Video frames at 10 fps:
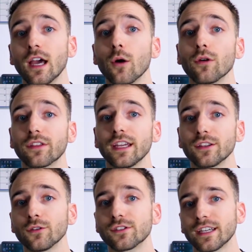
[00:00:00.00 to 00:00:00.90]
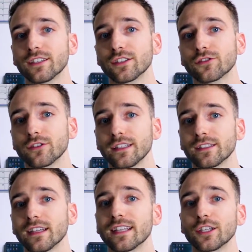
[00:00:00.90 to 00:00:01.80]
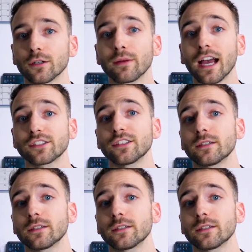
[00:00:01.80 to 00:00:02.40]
within those industries that you're passionate